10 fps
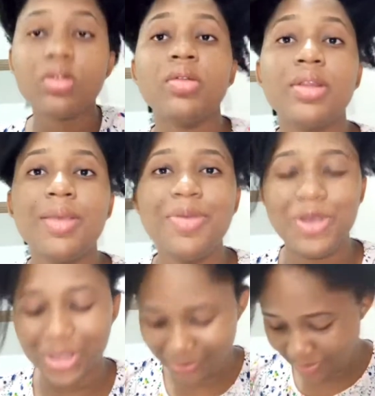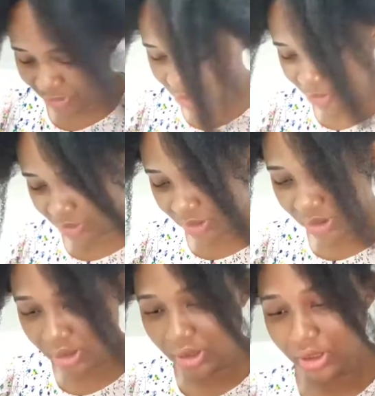let me just make sure
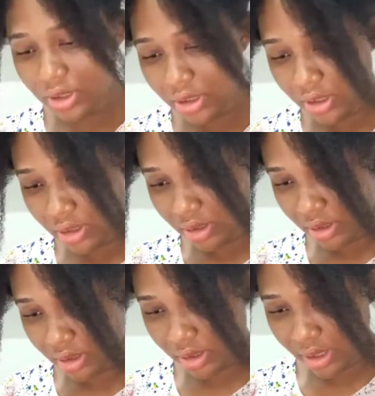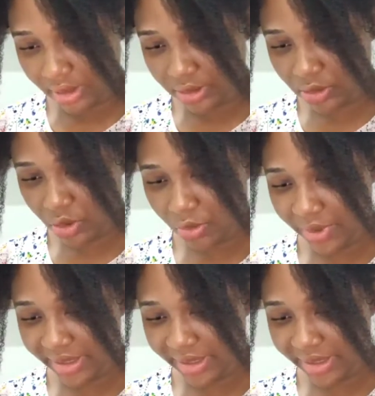I saw right.